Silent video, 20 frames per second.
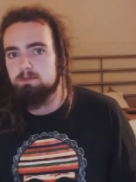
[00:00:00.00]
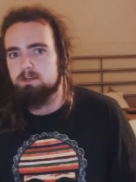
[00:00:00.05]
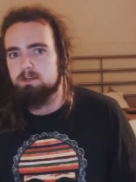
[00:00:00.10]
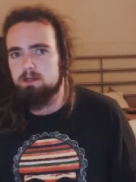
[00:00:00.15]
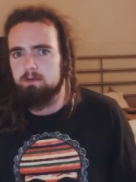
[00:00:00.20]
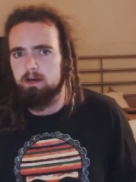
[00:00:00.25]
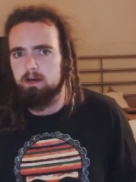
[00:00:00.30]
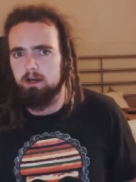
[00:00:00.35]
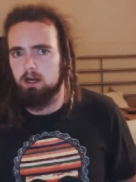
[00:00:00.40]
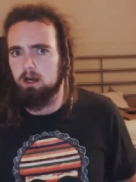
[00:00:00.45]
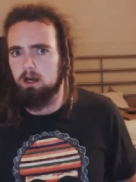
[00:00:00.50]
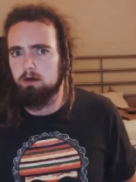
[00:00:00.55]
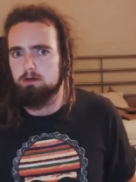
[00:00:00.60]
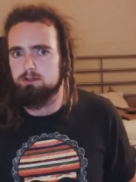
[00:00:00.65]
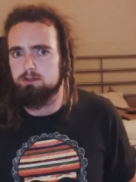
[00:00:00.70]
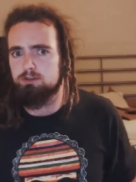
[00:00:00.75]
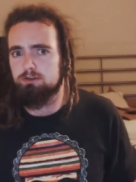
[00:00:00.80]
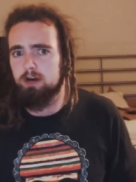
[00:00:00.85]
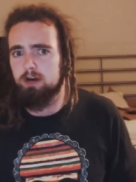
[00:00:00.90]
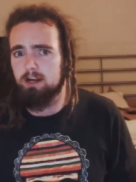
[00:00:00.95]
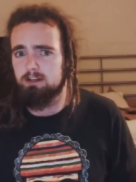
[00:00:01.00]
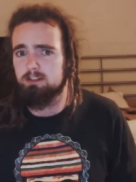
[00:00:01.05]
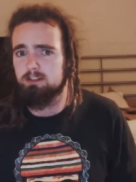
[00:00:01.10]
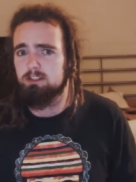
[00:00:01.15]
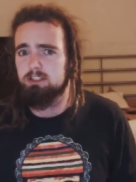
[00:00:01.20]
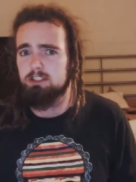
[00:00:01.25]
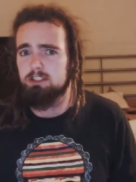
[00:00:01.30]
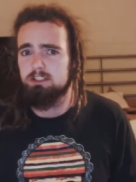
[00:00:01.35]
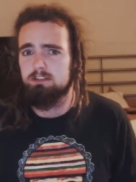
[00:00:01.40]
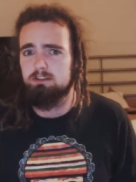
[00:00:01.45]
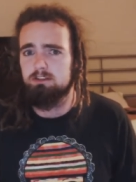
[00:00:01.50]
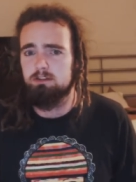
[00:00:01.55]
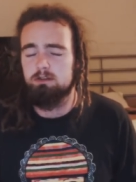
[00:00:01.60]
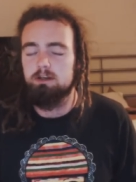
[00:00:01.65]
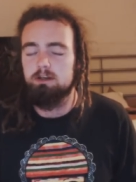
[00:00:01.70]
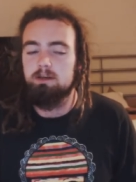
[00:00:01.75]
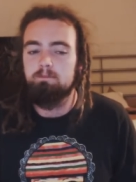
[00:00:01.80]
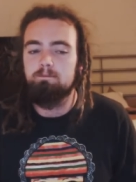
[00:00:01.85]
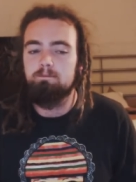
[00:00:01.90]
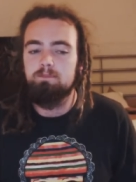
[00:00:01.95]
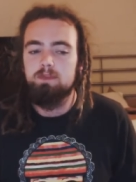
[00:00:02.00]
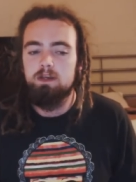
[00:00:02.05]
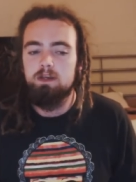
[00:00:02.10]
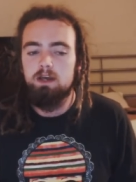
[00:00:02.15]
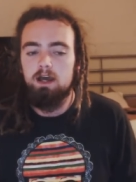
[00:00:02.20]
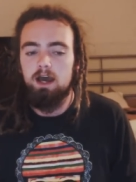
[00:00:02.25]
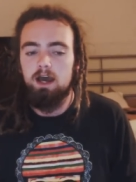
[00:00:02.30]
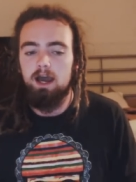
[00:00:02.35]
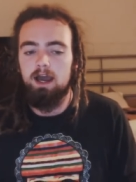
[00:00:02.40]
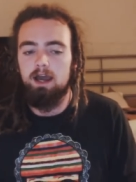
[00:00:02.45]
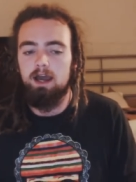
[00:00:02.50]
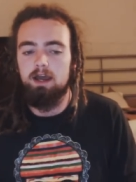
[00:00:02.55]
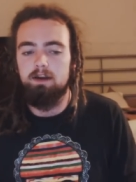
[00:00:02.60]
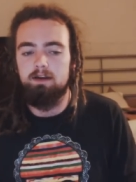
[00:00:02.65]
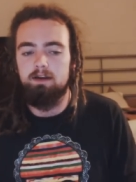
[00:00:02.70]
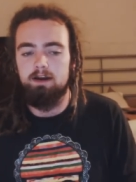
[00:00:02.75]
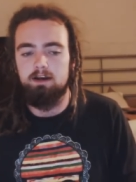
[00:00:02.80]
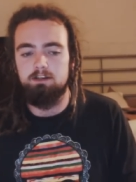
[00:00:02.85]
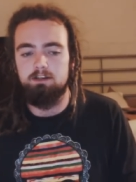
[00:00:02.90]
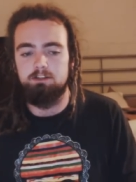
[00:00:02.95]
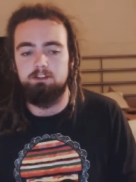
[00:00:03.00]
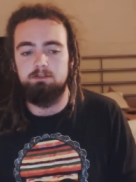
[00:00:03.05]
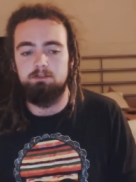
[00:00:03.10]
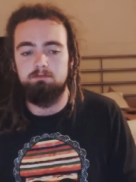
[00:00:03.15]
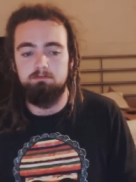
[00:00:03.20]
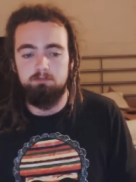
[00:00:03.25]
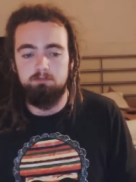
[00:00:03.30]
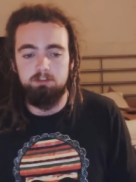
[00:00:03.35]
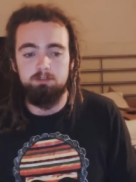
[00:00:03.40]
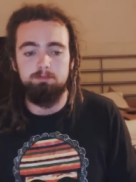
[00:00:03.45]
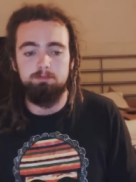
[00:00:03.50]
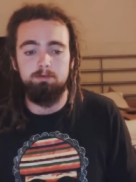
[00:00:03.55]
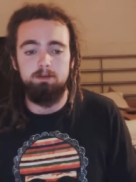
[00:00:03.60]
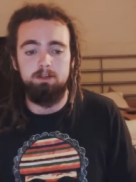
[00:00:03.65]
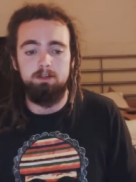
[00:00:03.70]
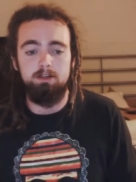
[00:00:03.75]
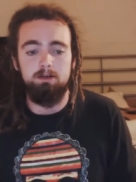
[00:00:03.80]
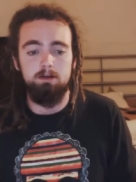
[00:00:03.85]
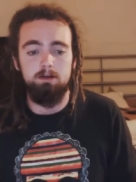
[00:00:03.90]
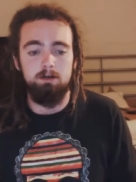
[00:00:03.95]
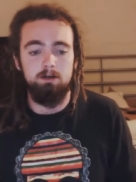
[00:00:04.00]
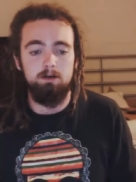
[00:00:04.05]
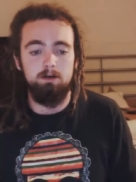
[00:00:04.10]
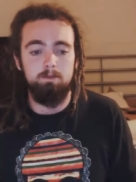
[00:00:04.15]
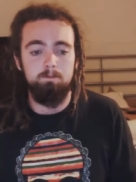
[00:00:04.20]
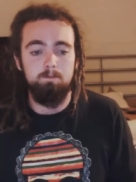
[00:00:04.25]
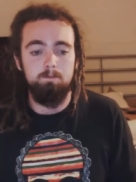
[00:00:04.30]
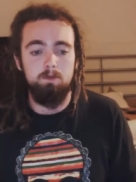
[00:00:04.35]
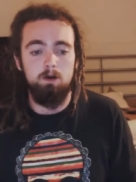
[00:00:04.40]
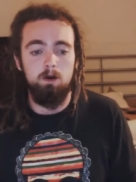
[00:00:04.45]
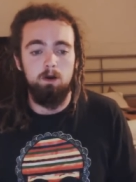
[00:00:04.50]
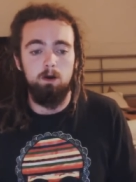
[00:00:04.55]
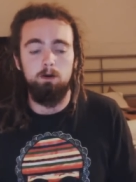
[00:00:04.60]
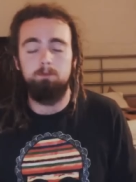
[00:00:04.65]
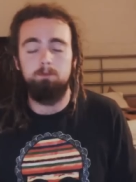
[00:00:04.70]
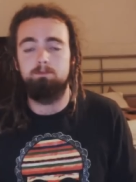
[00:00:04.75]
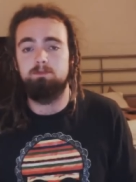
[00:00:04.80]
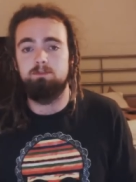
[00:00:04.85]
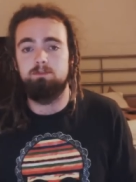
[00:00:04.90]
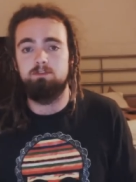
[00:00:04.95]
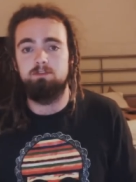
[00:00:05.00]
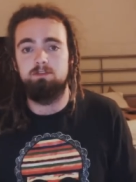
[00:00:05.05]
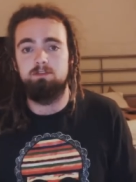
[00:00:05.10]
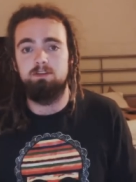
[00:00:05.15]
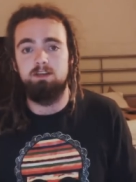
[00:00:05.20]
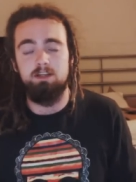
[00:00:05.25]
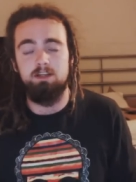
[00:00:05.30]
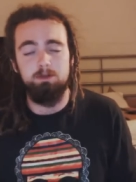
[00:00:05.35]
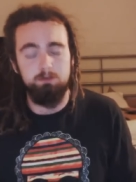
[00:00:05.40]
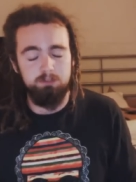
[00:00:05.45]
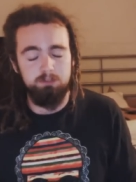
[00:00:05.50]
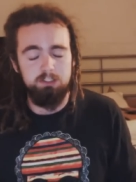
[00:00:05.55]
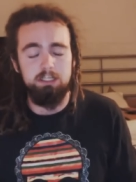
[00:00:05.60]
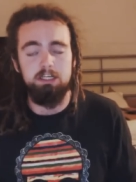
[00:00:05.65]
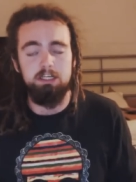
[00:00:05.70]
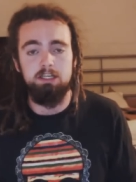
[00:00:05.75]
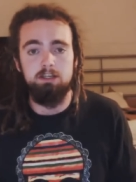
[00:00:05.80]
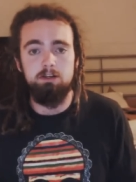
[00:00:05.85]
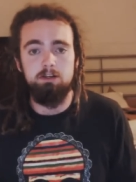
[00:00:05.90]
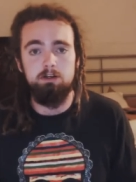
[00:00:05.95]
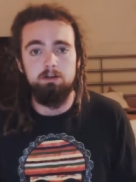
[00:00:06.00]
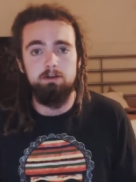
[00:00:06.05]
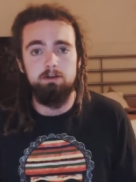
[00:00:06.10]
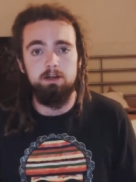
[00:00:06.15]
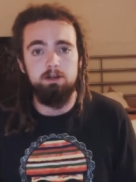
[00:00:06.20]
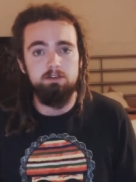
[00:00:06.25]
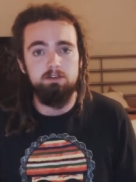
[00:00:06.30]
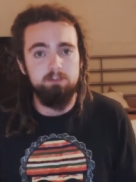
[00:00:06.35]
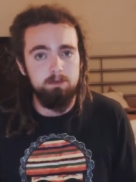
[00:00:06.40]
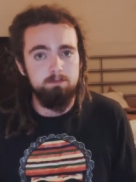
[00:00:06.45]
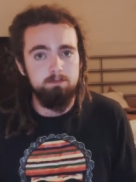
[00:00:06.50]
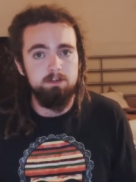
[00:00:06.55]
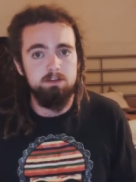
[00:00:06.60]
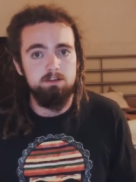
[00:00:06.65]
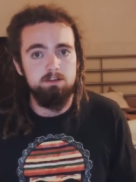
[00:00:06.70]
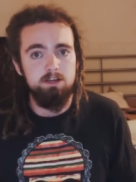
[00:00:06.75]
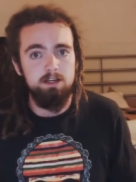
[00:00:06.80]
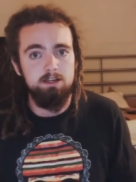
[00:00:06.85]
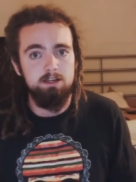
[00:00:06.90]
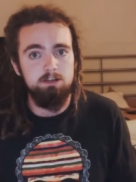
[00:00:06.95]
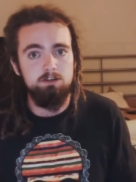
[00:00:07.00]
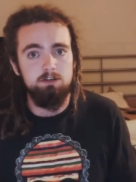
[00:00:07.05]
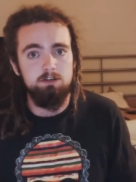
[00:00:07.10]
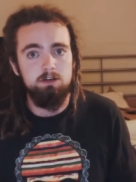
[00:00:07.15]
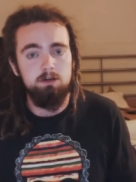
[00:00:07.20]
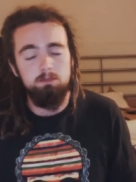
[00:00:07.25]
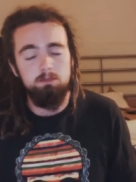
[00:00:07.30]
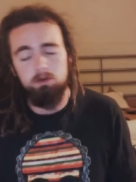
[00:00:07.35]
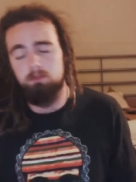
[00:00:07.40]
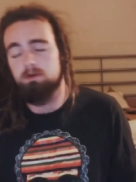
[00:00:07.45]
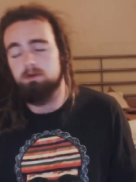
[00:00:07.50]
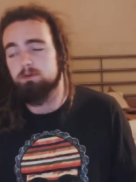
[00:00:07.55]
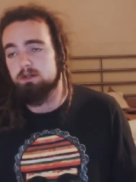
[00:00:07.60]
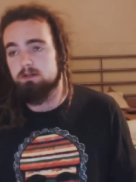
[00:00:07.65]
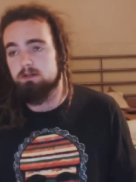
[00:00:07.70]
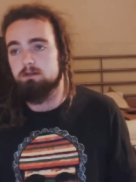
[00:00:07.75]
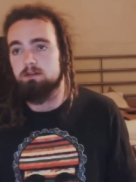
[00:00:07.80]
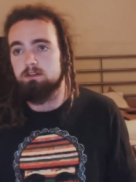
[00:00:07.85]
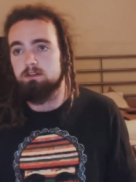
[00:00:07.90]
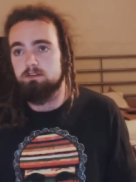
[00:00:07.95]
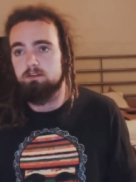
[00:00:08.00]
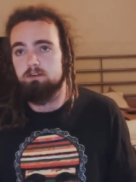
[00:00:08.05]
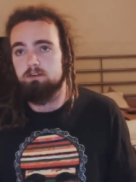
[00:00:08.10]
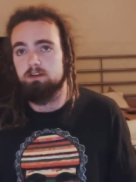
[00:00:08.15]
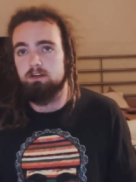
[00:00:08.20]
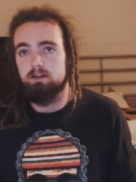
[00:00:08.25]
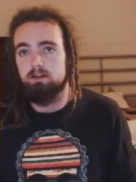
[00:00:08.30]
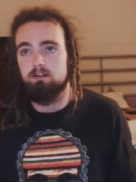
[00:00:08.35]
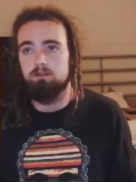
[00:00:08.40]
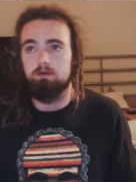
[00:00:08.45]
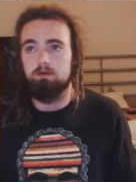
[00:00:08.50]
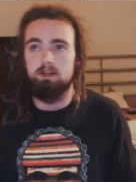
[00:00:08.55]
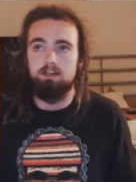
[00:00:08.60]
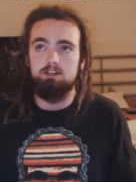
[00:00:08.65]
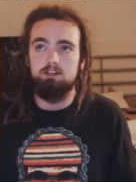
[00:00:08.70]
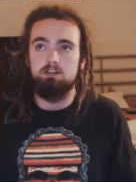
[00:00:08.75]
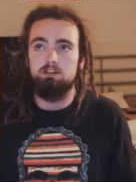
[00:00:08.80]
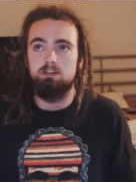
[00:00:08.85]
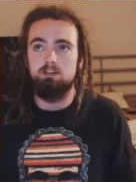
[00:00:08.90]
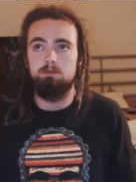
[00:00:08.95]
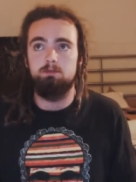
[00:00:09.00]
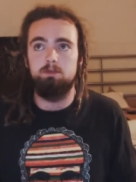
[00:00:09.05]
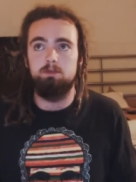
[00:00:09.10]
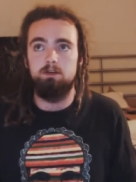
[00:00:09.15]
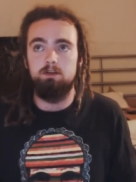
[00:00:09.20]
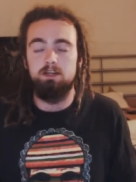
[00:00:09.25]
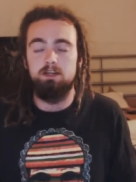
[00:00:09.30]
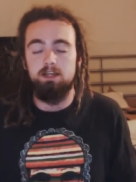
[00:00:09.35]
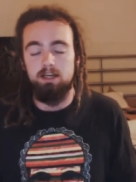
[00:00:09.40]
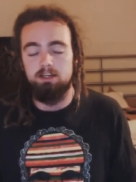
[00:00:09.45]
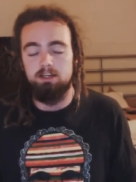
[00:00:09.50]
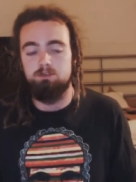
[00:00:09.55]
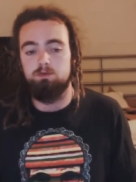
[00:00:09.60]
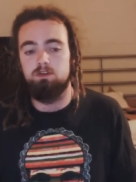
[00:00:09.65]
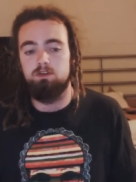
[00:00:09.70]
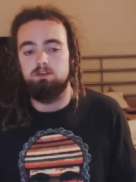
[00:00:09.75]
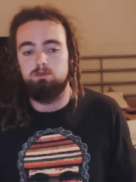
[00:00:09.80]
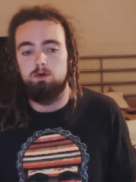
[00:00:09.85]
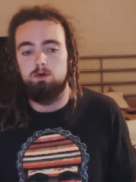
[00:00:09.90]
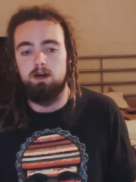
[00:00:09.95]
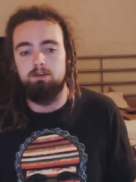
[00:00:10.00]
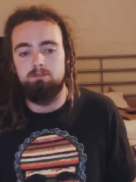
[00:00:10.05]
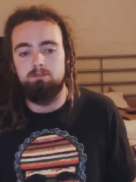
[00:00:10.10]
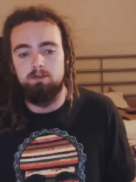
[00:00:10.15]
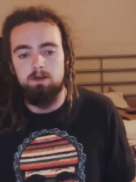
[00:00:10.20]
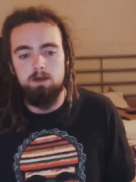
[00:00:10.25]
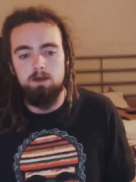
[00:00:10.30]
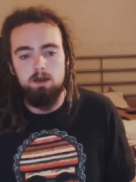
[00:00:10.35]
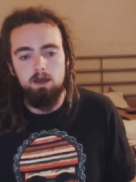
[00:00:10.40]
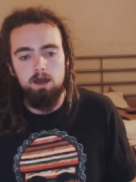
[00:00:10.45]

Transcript: Ramsay about how attracted she is to him and how she simply uh, hopes that he will stick it in her at some stage. Probably will, considering like, the relationship that he has with his wife.